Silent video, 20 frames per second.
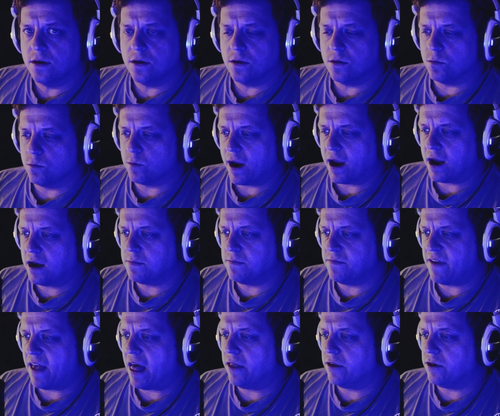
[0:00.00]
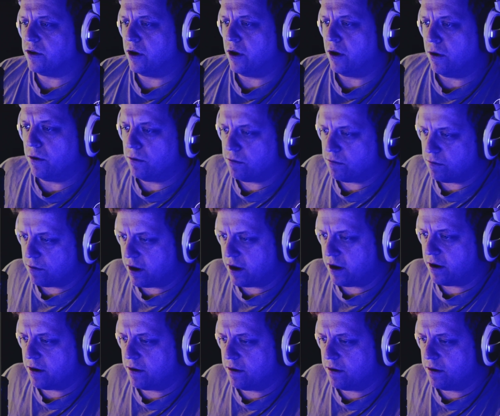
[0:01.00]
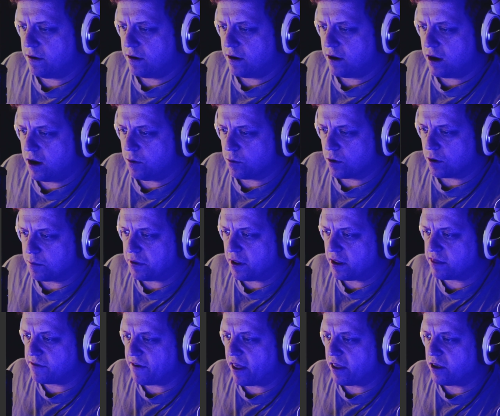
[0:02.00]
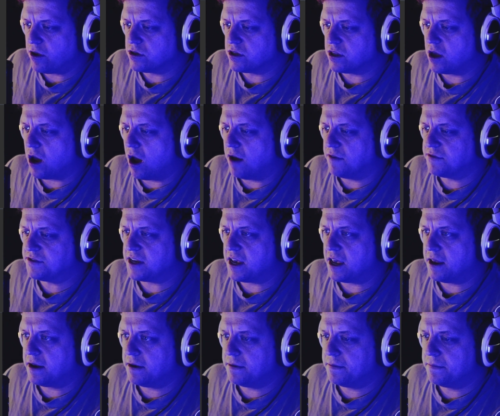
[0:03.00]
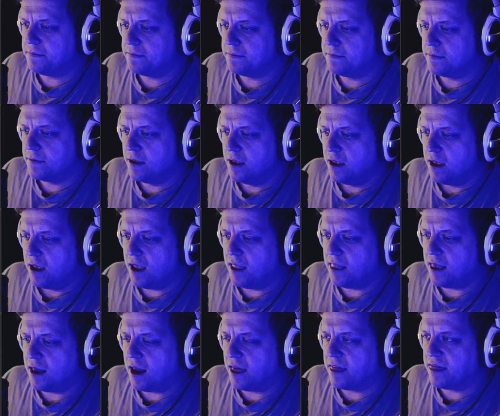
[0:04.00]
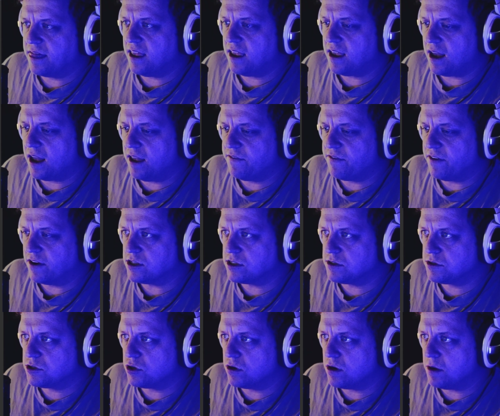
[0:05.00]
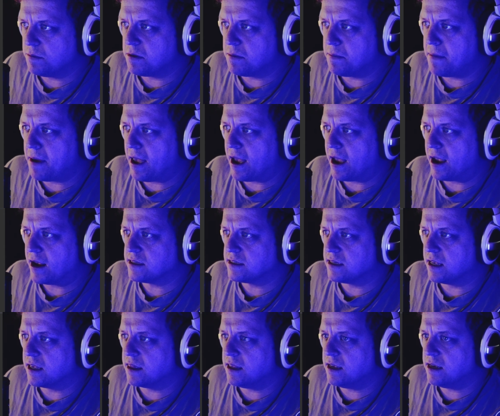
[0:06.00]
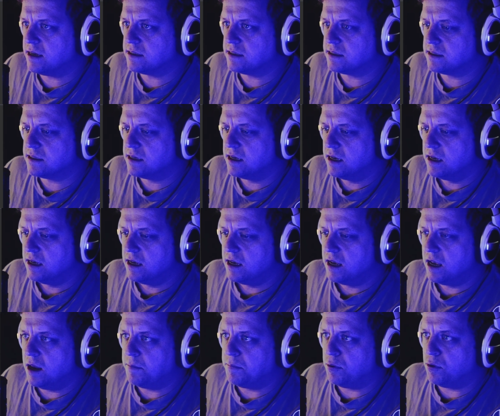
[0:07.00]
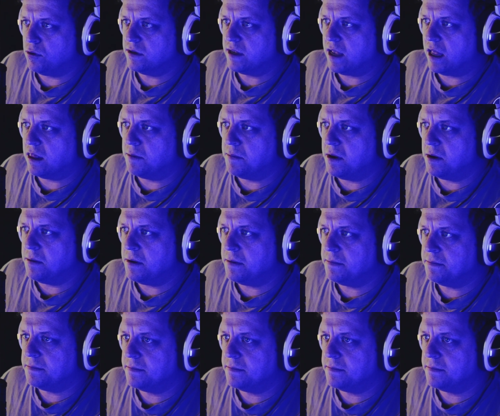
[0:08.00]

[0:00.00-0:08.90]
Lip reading: random value node right here, and we're gonna plug the value into the offset. And then I think if I just turn up the max like this and pull down the minimum,